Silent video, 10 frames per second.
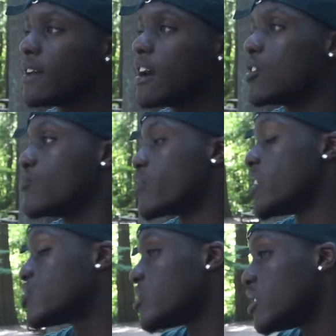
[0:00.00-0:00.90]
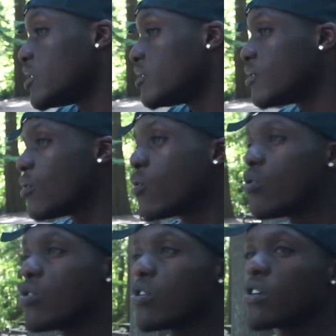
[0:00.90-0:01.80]
aggression
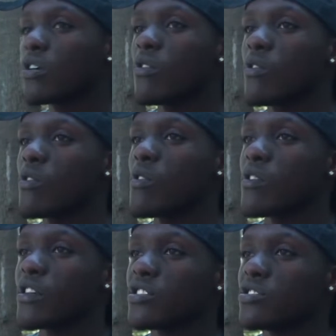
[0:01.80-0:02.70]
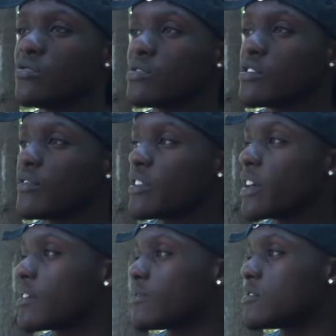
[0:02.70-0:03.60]
or as use of
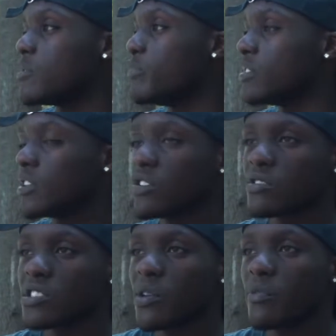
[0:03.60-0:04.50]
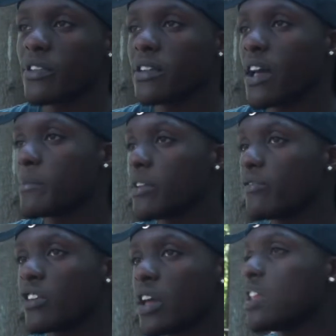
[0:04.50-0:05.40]
like to belittle someone, I mean,
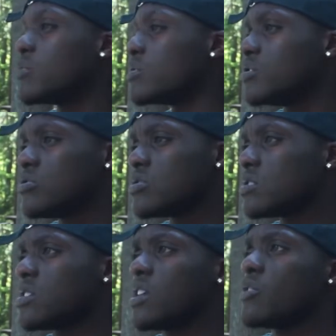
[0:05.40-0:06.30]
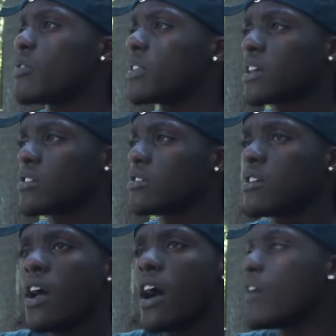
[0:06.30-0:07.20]
for anyone to use it in any way, like, you know,
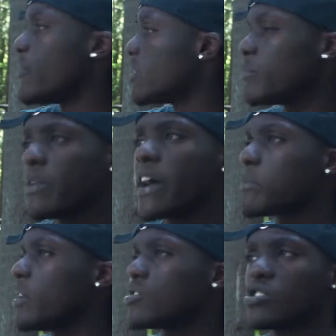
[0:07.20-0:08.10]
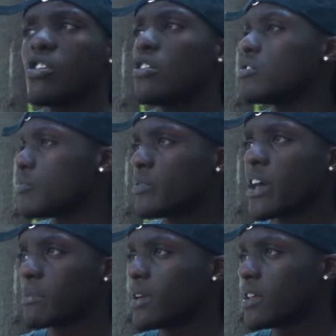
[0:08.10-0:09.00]
I don't think a black man should call another
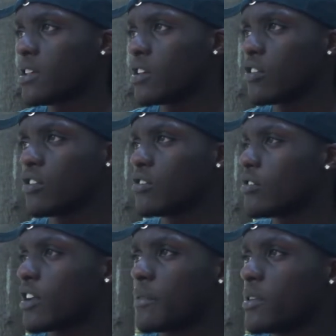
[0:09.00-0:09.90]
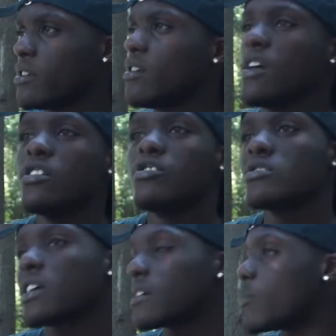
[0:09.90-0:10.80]
black man a nigger, you know what I mean?
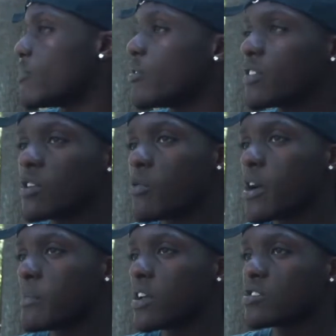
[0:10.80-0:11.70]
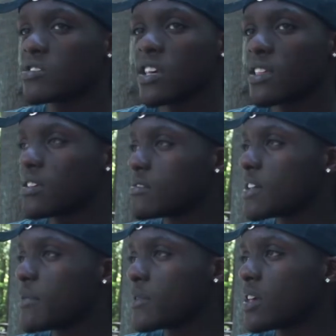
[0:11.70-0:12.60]
Just like I don't think a white man should say that
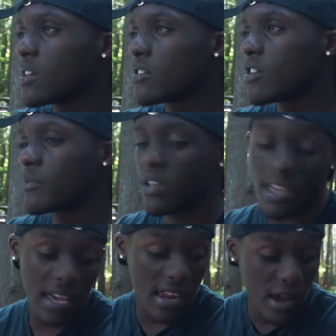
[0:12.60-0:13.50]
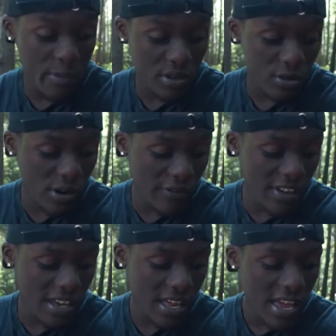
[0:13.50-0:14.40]
same thing, you know what I mean? And up in the north
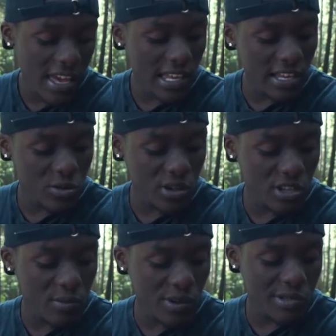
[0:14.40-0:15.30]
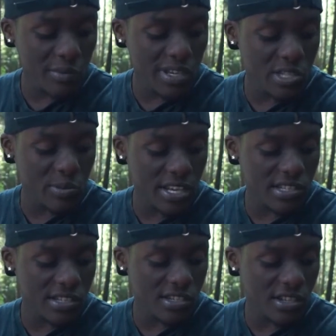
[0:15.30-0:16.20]
end, it is one of the more mixed
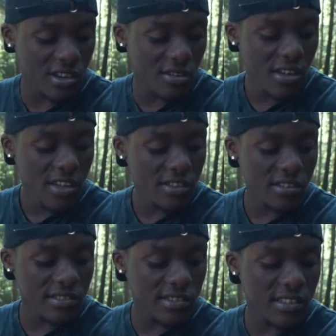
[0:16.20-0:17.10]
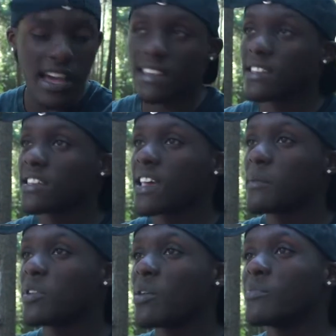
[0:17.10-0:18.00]
places, so there's not the
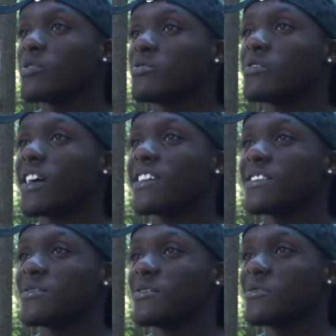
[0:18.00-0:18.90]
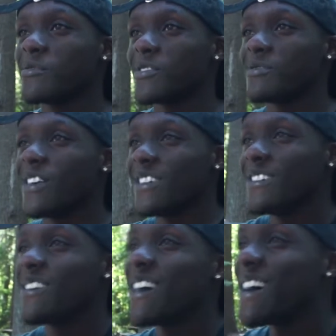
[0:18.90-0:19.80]
same numbers you got as you do when you
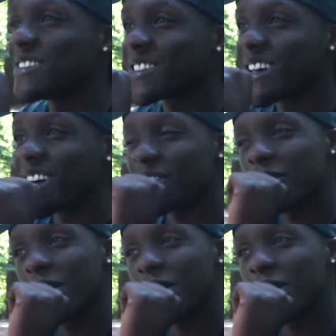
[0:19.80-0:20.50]
know, out south.